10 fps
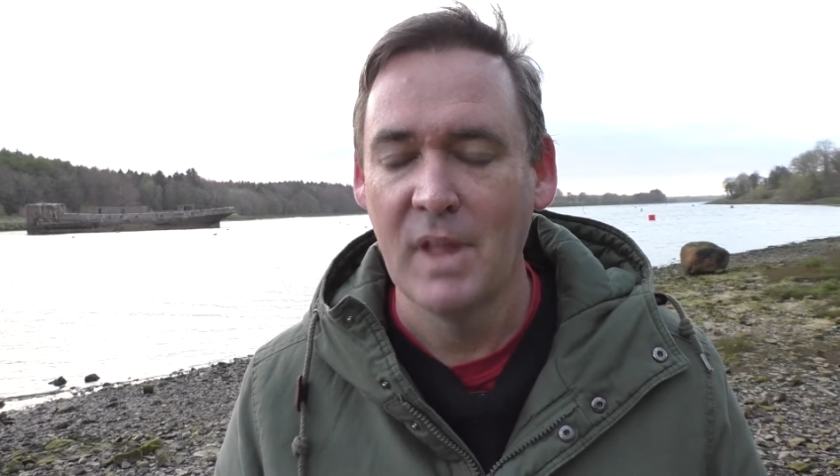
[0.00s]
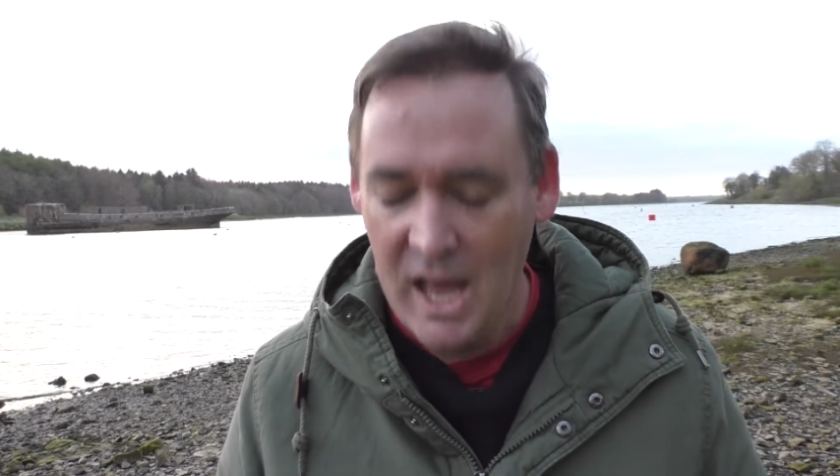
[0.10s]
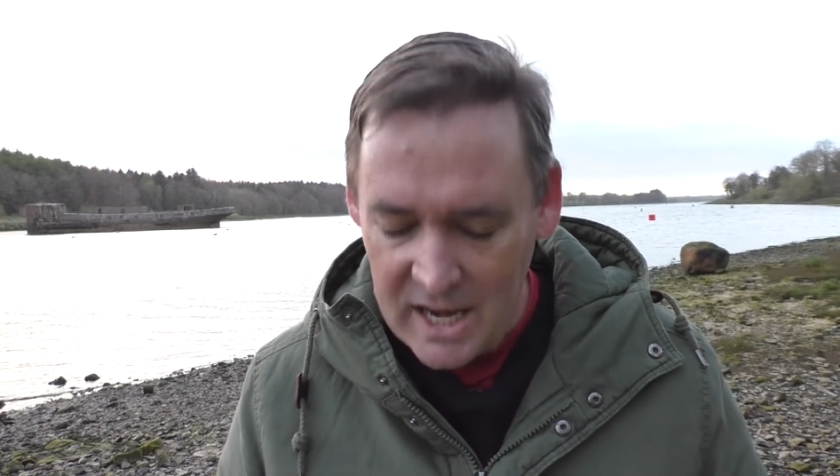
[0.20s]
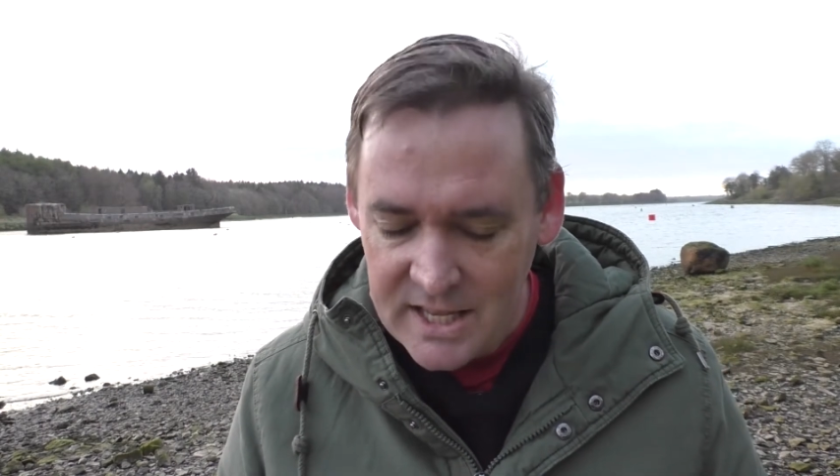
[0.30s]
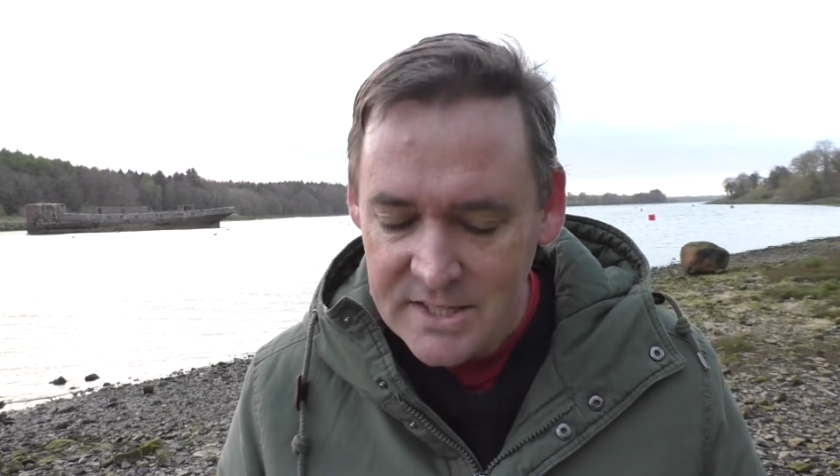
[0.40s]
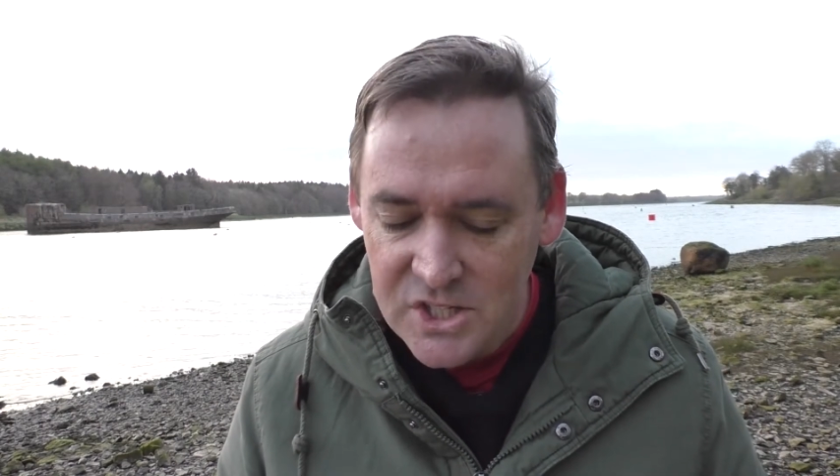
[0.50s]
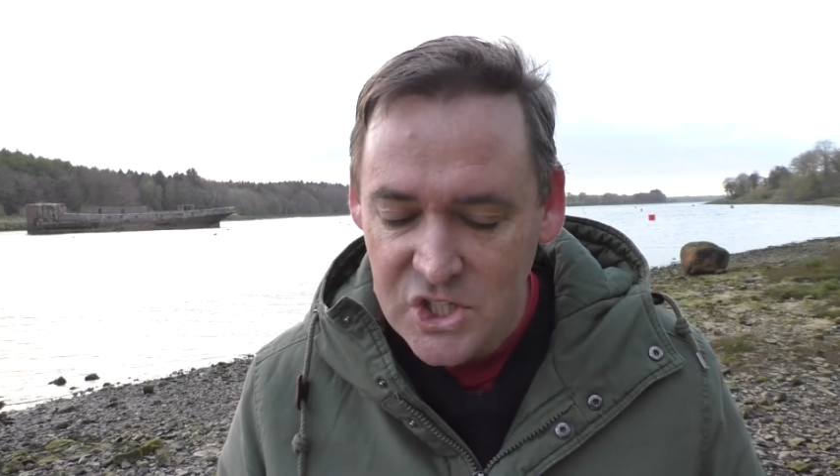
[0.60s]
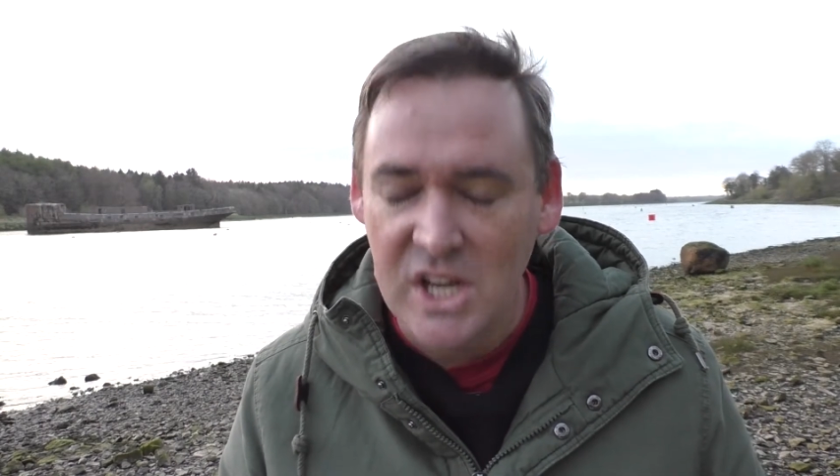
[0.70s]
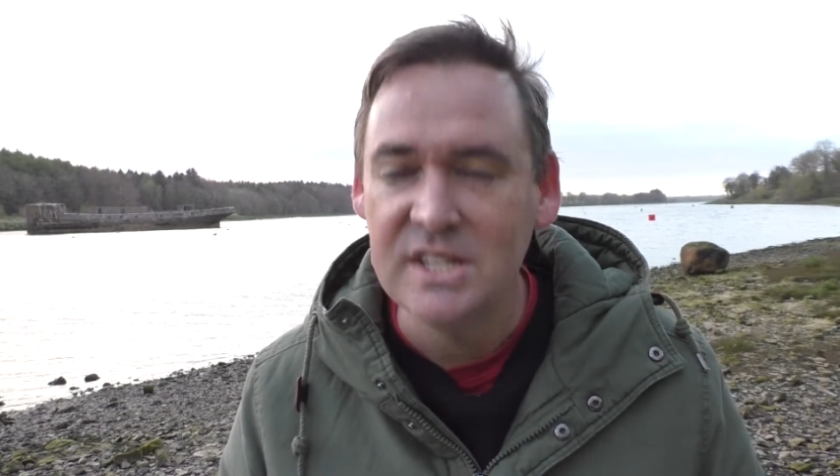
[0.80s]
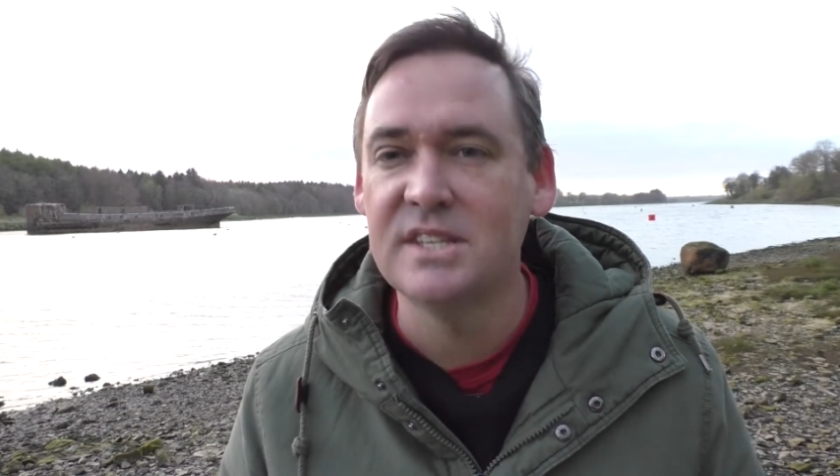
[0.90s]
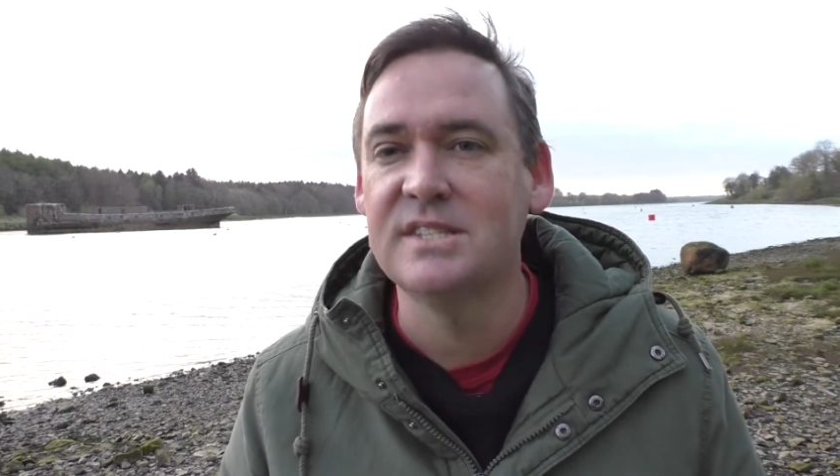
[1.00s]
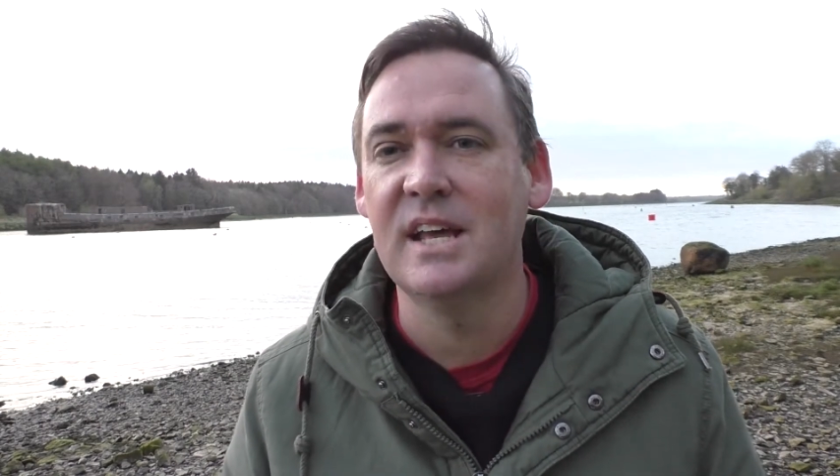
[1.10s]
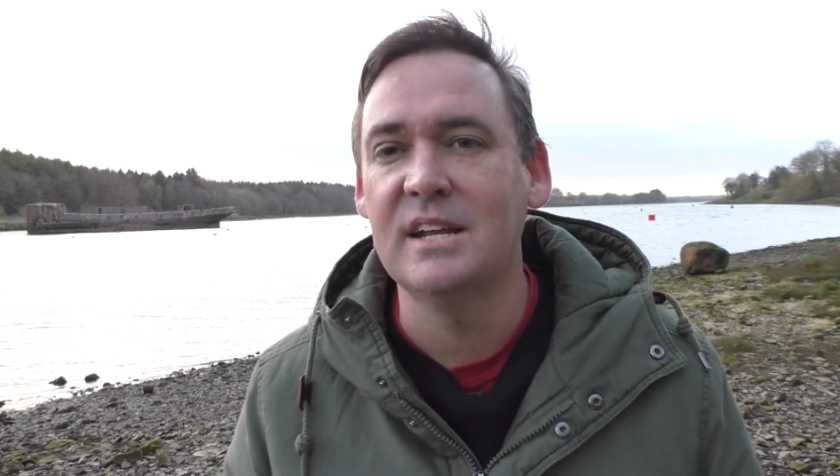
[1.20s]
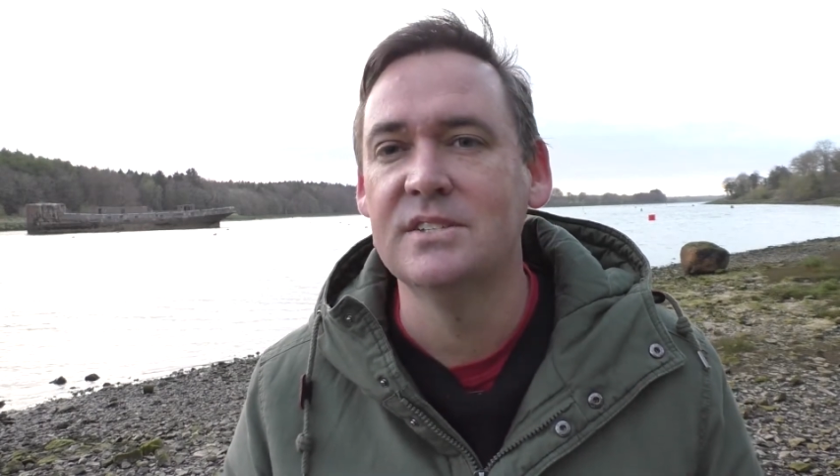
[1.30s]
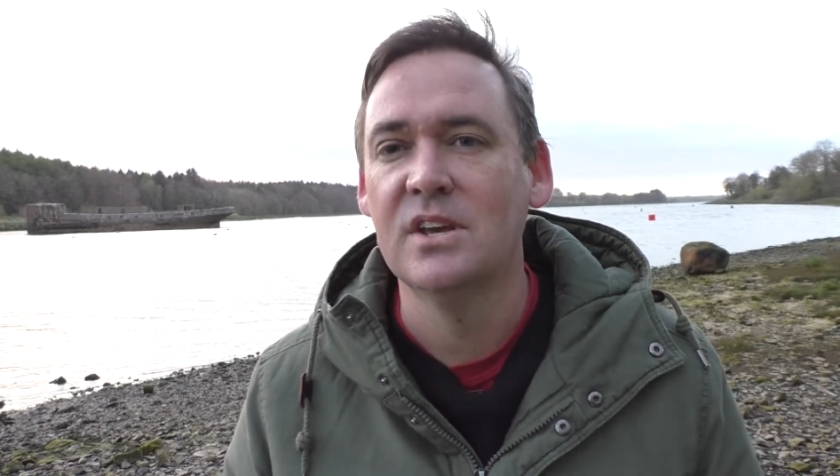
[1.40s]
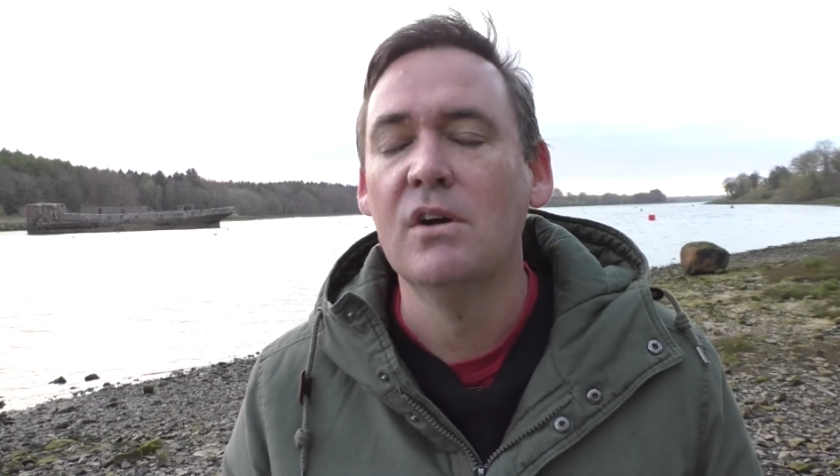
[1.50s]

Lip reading: And he is a Jesus that is